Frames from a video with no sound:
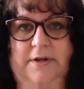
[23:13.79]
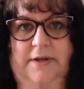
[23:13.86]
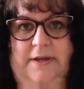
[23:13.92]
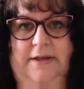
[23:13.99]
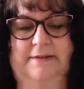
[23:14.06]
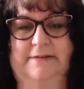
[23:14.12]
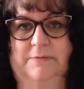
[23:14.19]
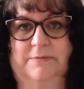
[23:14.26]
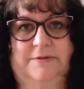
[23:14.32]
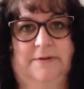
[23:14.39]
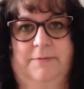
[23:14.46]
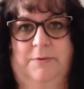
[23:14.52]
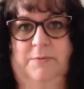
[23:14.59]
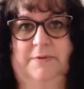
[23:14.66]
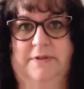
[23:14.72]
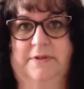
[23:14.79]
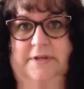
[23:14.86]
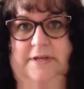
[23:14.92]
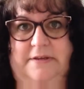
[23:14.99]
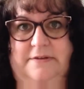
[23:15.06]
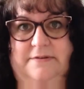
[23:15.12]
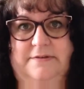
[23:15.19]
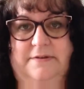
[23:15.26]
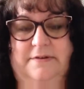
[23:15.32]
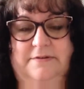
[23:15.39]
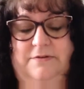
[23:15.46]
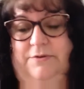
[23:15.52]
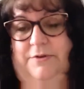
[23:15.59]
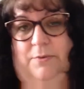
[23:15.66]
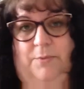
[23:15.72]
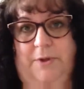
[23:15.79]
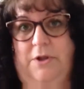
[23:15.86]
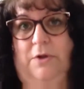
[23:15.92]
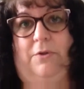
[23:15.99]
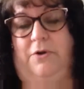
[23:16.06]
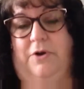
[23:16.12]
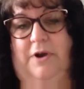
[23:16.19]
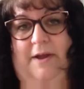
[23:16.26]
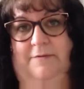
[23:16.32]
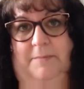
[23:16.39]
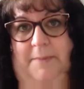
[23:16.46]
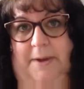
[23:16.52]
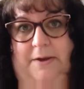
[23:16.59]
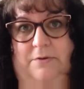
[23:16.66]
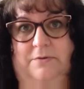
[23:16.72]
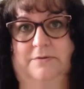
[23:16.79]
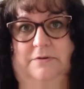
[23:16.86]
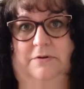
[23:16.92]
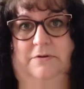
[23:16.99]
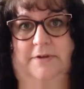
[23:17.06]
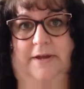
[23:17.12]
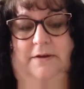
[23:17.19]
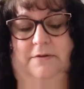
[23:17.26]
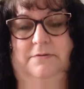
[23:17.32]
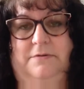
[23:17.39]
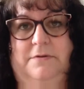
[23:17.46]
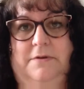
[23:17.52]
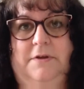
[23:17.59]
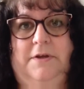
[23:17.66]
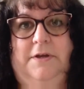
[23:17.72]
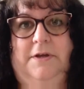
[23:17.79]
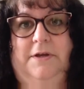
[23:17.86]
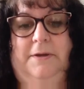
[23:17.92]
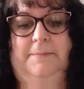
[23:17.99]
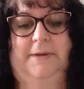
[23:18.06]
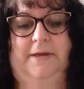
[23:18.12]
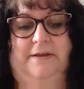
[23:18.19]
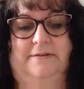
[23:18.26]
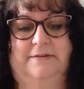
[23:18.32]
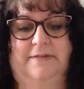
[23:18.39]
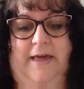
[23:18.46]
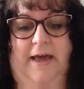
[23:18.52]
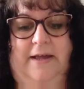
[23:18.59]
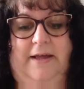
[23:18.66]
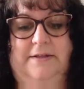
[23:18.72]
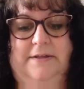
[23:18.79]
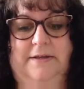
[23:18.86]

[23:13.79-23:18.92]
He said it was something with the lease. So we no longer have a Michaels in our town because of that.